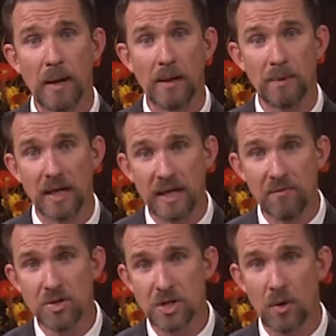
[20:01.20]
by
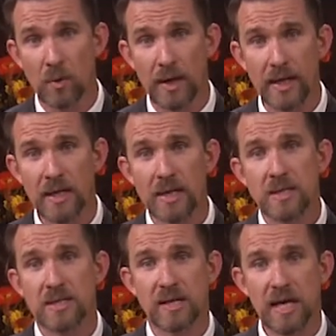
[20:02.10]
believers only
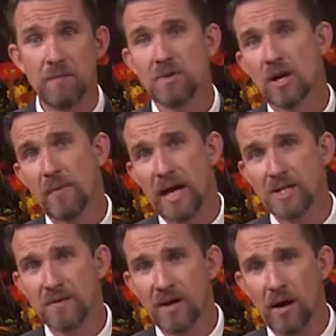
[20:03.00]
to keep the
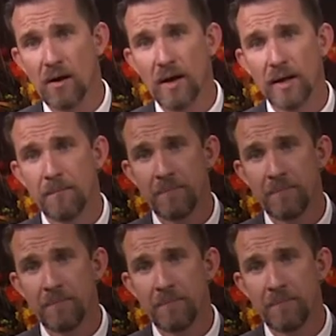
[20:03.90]
commands of God.